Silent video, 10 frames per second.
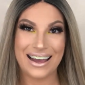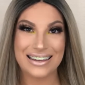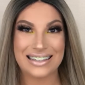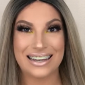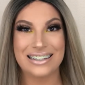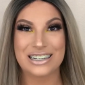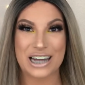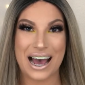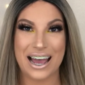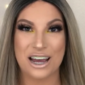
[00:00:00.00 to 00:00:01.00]
guys, it's
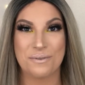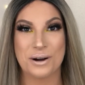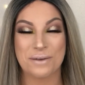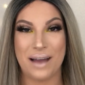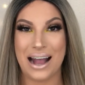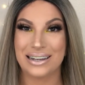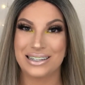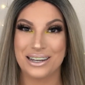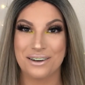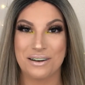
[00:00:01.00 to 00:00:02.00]
Shy and welcome back
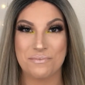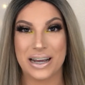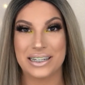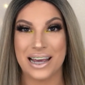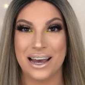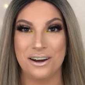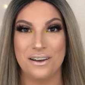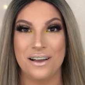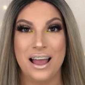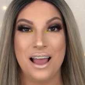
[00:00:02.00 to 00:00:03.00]
to my channel.